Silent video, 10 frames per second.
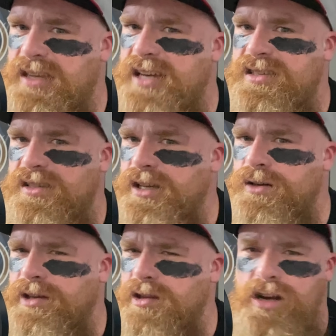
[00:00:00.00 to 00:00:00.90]
That's
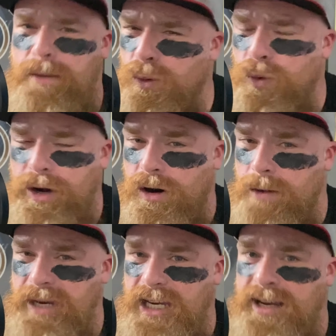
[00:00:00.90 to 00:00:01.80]
literally the number 1
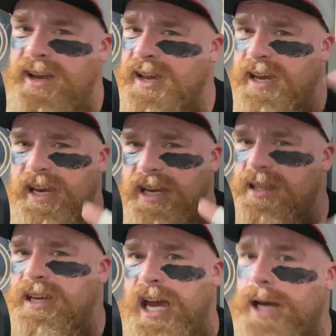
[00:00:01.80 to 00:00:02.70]
RB in
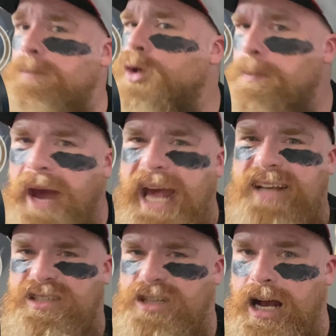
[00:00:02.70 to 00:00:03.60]
the game with
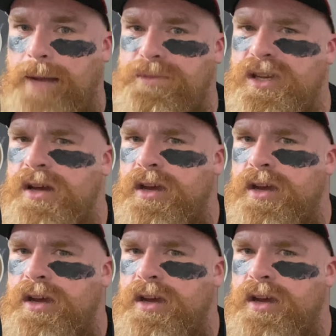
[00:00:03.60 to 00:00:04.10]
pass chops.